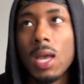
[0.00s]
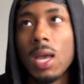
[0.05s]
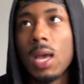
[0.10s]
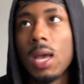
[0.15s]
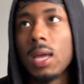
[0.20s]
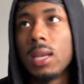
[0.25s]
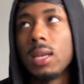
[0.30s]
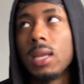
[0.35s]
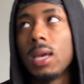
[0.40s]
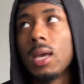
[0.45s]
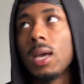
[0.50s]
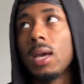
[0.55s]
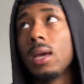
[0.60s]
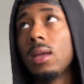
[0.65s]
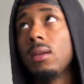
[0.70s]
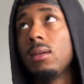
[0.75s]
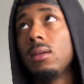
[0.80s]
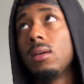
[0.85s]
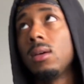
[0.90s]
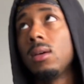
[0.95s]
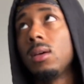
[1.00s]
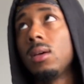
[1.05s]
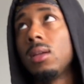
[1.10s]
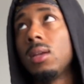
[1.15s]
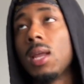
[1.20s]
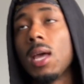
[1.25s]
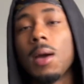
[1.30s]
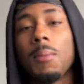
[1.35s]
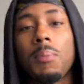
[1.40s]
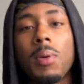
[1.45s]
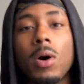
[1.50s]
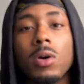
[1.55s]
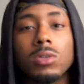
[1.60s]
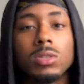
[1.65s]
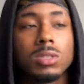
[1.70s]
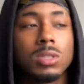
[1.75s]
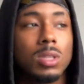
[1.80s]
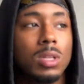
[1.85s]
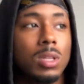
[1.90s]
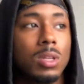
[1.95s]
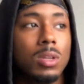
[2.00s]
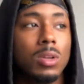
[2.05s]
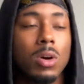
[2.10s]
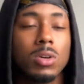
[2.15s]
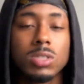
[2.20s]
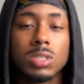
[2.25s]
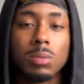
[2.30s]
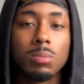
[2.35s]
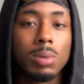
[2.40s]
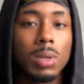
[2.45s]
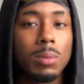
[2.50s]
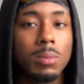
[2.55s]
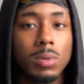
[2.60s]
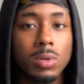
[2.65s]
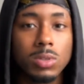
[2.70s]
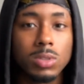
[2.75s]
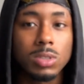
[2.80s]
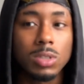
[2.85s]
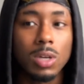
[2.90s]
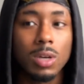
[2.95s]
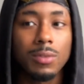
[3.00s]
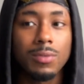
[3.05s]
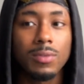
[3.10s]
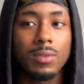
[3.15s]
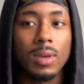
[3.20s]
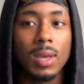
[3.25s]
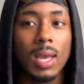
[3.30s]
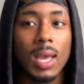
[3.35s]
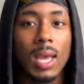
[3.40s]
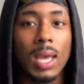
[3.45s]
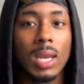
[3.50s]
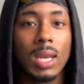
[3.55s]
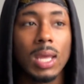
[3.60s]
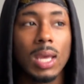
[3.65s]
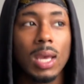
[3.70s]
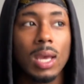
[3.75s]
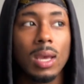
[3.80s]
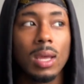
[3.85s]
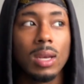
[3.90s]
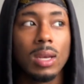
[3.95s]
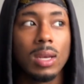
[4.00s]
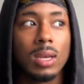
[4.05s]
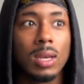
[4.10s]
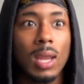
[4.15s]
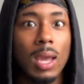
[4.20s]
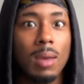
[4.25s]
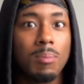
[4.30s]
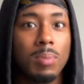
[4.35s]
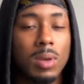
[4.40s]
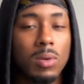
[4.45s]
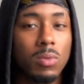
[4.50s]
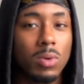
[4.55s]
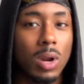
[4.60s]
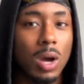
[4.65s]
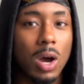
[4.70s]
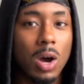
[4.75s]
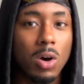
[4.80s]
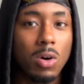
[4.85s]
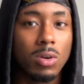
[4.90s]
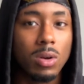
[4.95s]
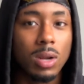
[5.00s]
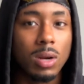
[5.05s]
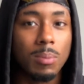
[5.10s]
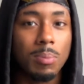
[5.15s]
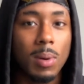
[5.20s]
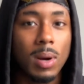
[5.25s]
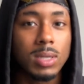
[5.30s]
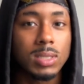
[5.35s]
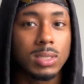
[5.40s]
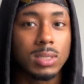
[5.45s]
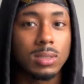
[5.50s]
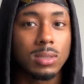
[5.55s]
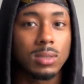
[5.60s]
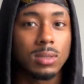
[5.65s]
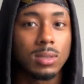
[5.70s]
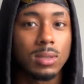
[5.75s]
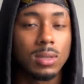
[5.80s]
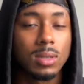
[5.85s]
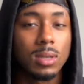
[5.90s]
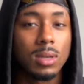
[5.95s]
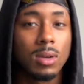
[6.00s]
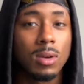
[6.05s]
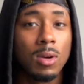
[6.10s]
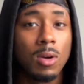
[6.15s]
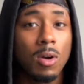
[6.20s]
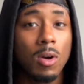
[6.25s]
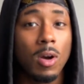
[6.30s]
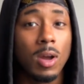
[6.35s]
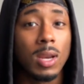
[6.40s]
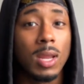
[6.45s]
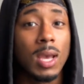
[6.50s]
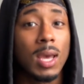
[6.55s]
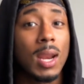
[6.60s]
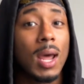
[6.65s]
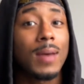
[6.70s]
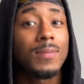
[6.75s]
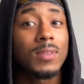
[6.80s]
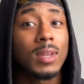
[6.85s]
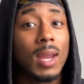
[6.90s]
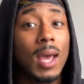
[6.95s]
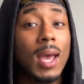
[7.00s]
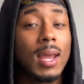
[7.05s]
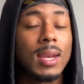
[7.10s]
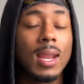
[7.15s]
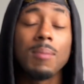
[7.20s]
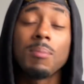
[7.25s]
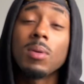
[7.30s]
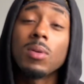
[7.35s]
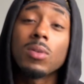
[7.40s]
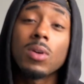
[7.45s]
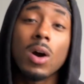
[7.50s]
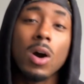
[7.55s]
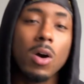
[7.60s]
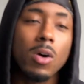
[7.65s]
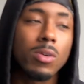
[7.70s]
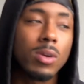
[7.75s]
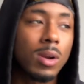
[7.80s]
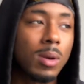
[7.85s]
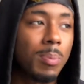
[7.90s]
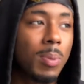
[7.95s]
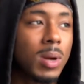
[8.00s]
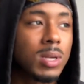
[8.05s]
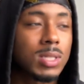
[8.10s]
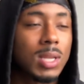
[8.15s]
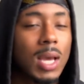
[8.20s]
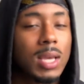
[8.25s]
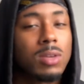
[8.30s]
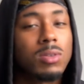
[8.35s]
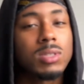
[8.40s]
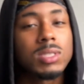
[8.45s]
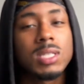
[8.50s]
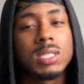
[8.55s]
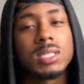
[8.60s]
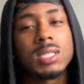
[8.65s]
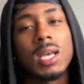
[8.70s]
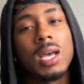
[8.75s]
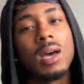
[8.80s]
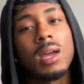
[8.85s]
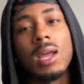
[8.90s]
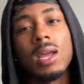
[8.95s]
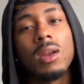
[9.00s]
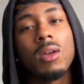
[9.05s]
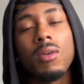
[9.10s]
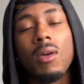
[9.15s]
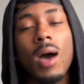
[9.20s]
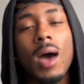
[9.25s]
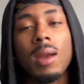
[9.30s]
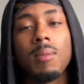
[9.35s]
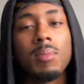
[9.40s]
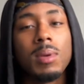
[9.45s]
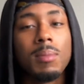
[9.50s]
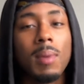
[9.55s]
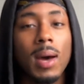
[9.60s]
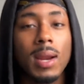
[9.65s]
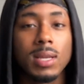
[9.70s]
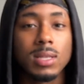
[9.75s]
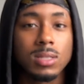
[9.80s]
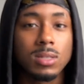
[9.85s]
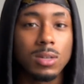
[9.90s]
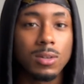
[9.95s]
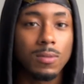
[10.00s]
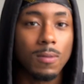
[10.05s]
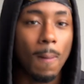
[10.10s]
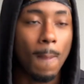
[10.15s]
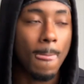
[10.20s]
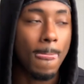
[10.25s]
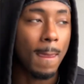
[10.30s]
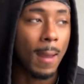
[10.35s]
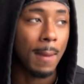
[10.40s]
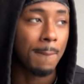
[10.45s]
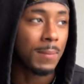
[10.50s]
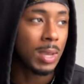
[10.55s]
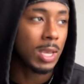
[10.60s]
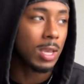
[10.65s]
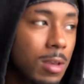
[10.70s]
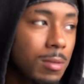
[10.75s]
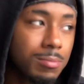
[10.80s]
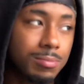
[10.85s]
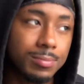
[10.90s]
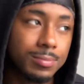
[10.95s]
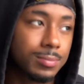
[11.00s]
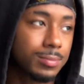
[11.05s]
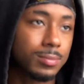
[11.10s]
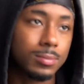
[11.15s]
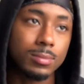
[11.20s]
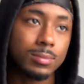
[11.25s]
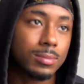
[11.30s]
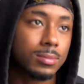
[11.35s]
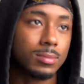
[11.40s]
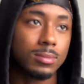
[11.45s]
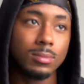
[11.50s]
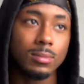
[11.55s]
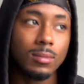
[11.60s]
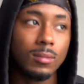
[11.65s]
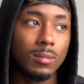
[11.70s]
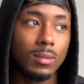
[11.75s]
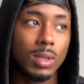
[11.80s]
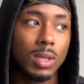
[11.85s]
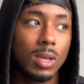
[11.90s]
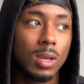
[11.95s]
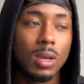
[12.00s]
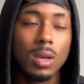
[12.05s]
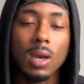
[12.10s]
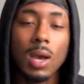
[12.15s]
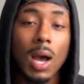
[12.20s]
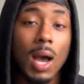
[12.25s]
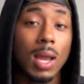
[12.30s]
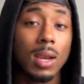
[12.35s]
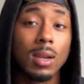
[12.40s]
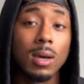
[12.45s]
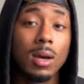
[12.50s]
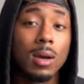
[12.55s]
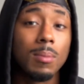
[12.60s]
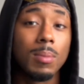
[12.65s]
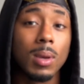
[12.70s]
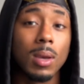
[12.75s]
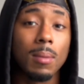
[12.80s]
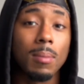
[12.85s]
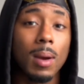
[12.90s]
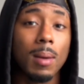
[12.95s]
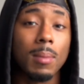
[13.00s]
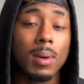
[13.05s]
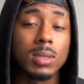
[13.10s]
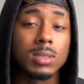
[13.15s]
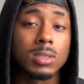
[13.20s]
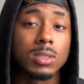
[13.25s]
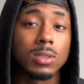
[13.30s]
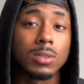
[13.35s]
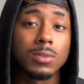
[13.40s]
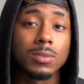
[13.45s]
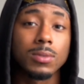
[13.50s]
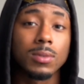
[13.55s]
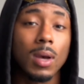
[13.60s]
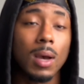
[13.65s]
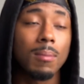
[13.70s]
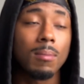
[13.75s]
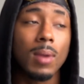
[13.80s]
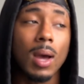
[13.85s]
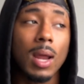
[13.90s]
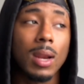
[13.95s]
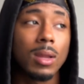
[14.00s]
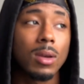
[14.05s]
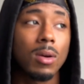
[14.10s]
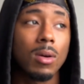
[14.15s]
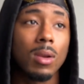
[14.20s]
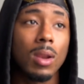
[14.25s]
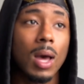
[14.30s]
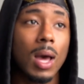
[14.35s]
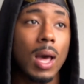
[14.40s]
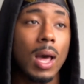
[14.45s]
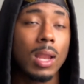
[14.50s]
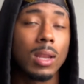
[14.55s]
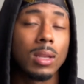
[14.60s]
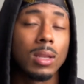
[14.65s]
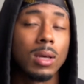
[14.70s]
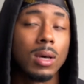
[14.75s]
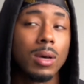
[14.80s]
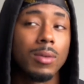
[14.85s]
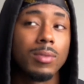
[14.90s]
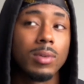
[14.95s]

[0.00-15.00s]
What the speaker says: and then they'll post, you know, subliminal stuff, and then they be with a whole nother person. And then after that, they be with a whole nother person. Like, you could just tell they don't know how to be by themselves. Like, me, I love being by myself. I'm not even gonna lie, I love